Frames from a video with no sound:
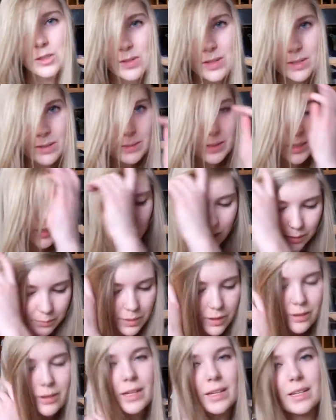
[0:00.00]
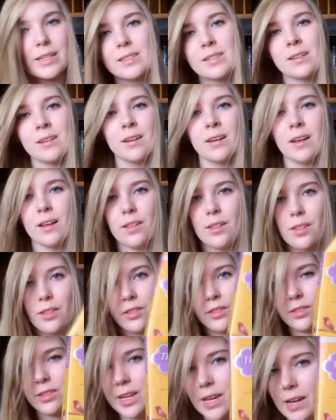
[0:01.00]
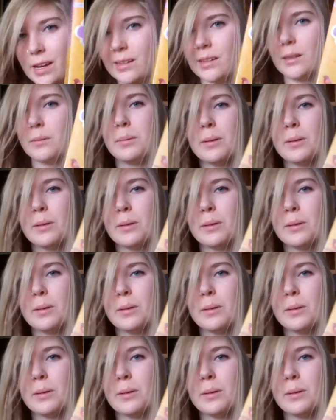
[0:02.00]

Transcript: one I'm going to talk about is The Help.